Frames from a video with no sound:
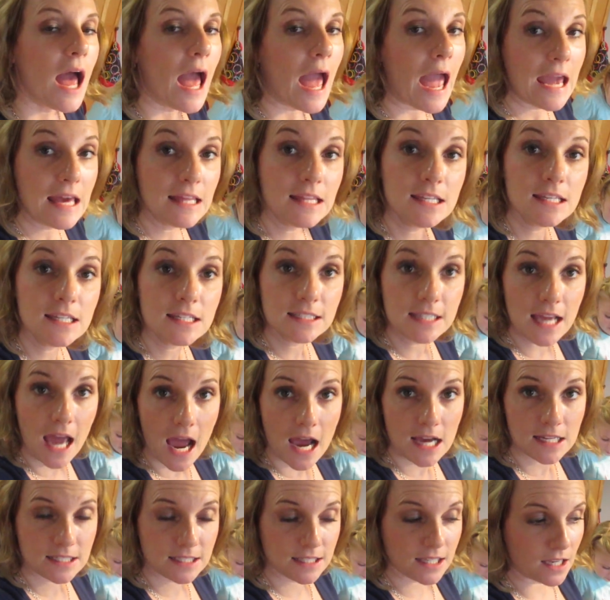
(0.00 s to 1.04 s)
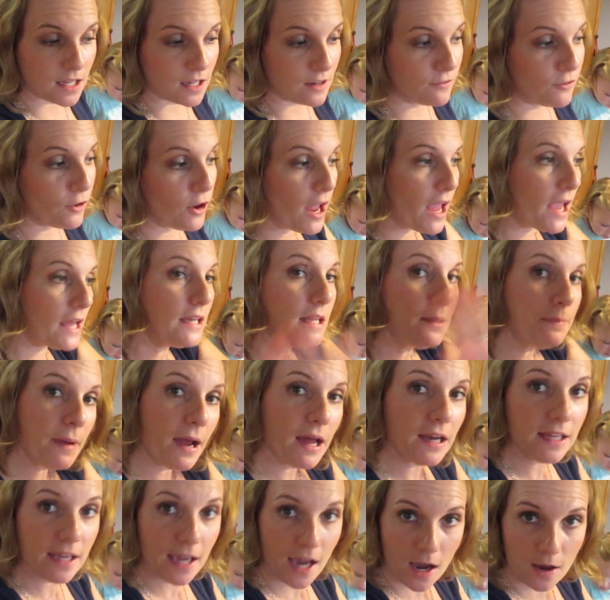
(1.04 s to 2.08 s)
Haley is asking for
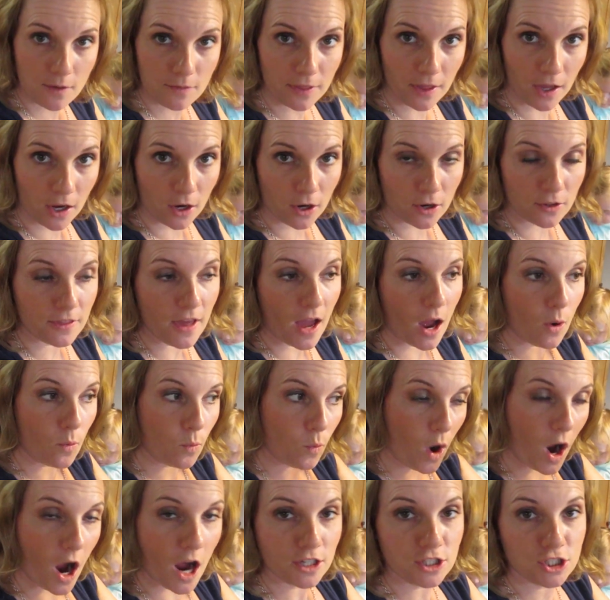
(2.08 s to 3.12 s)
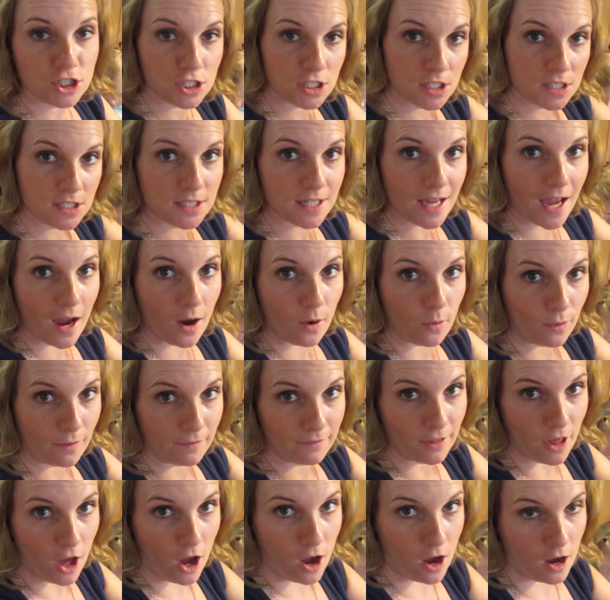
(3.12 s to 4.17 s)
anybody out there that watches
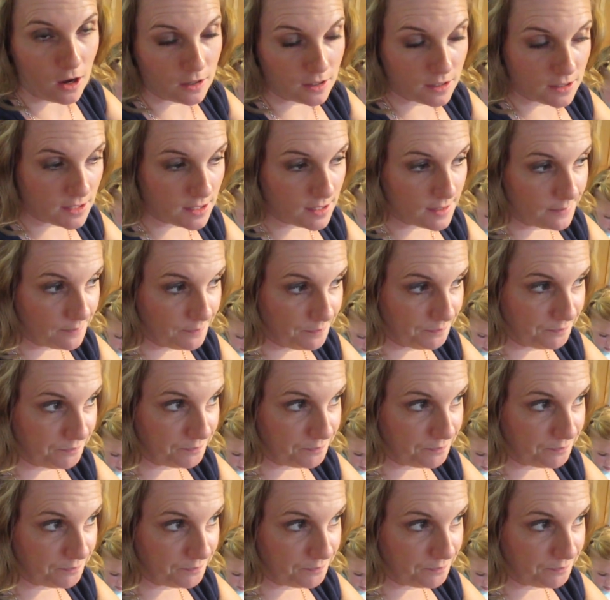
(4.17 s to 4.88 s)
our vlogs